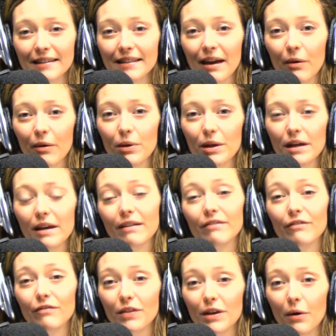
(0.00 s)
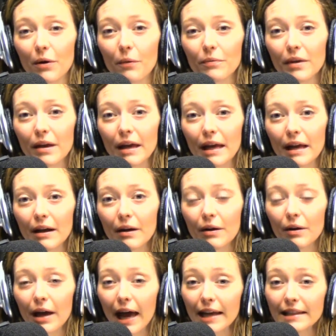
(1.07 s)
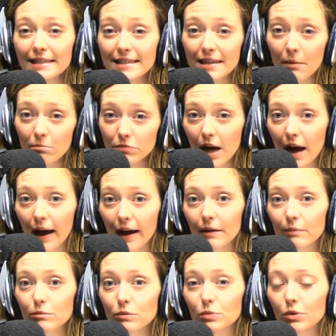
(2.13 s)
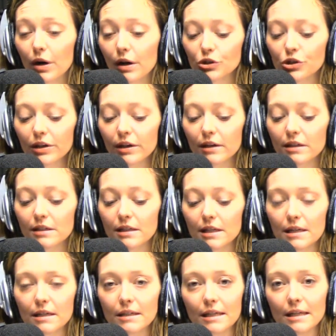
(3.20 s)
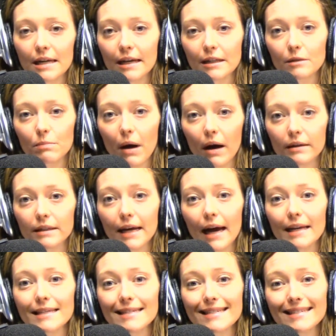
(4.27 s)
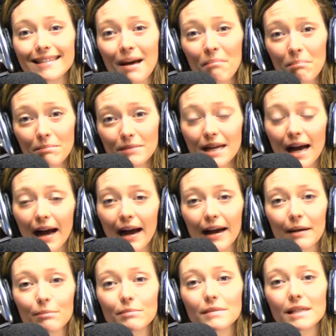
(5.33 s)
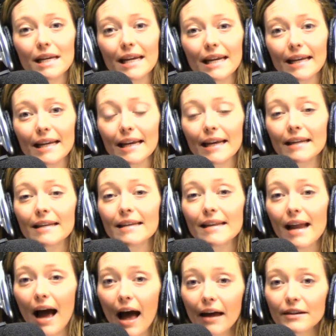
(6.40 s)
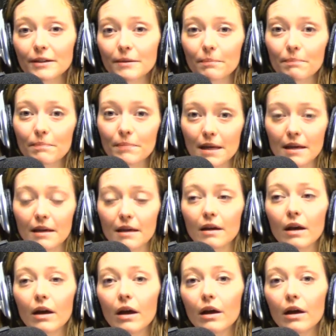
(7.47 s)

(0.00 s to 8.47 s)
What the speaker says: that we can feel. And sometimes, we're actually going to see in tonight's podcast, sometimes it cannot be